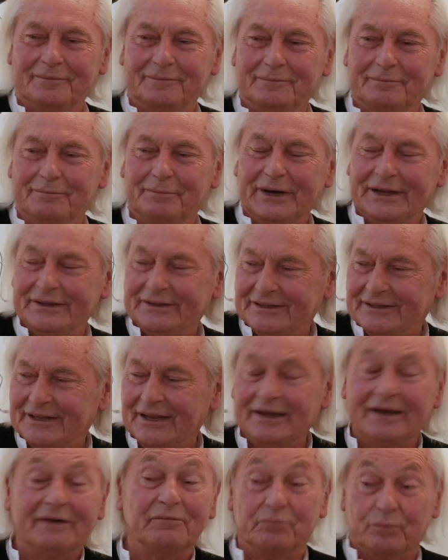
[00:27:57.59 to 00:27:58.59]
But
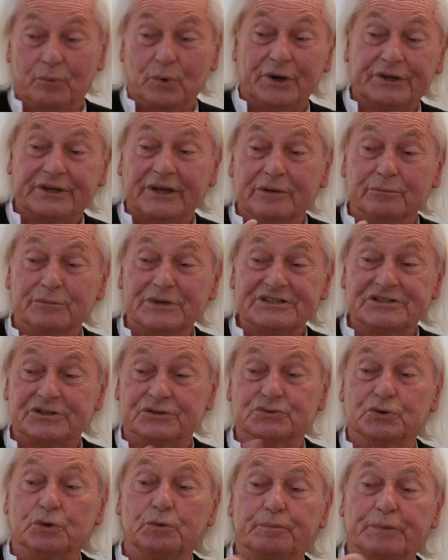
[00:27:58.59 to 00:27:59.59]
working with a
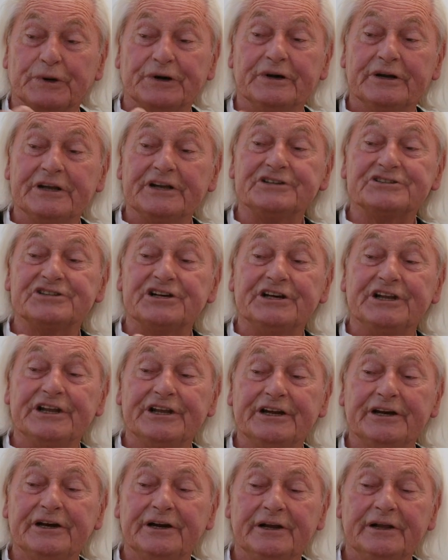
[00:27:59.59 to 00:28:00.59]
super
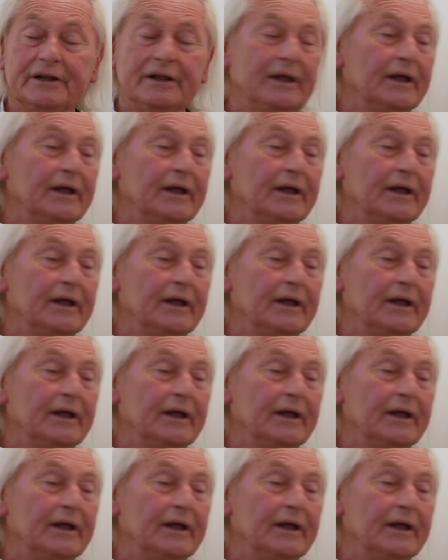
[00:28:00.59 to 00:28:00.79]
engineer